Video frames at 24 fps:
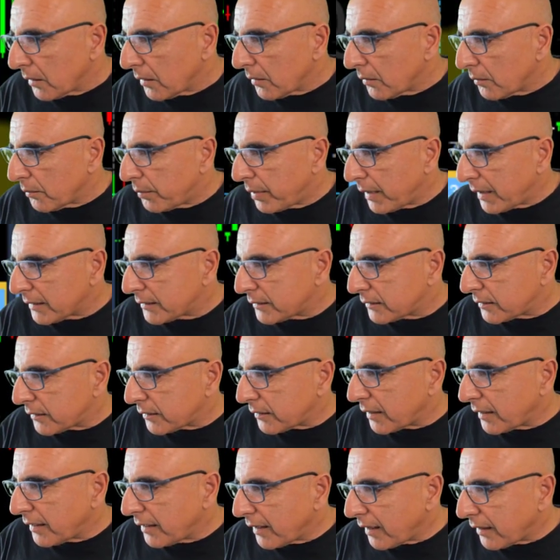But
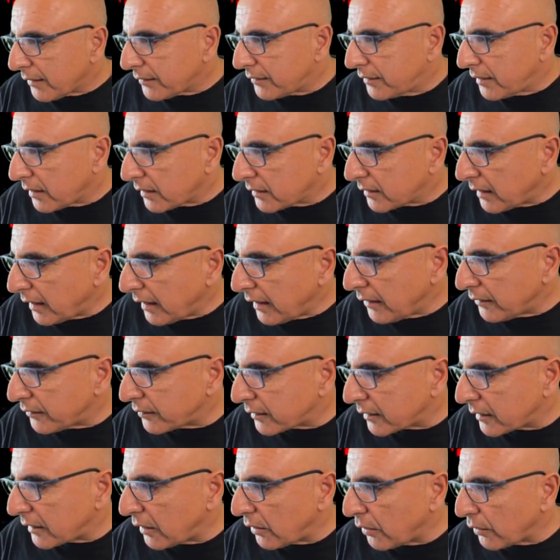the Nasdaq is
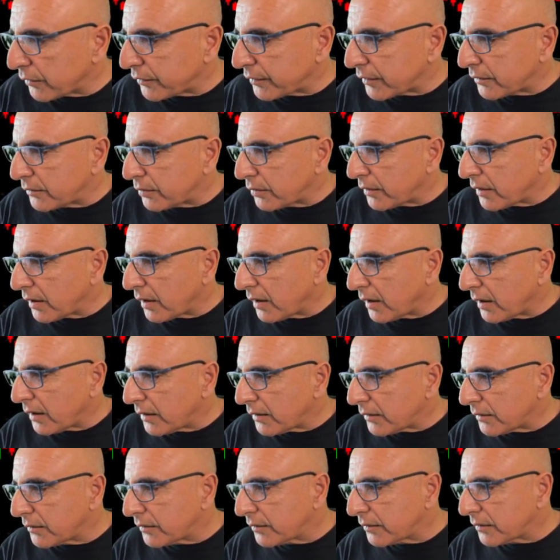closer to the
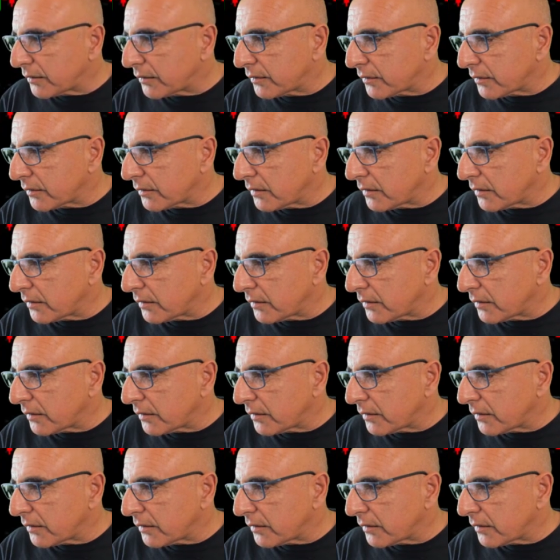highs.